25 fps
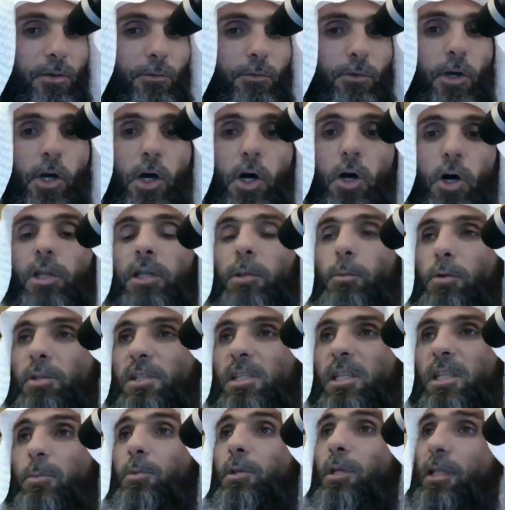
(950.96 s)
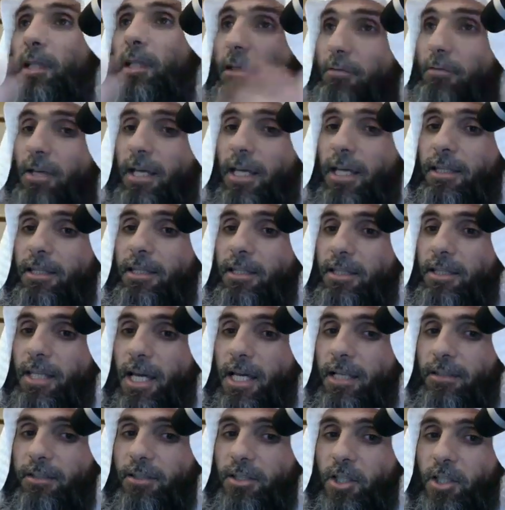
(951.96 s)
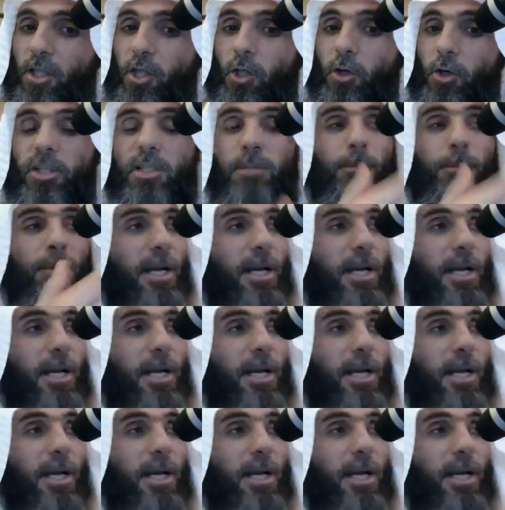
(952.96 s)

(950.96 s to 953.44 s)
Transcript: For all the Muslims, the living and the dead, those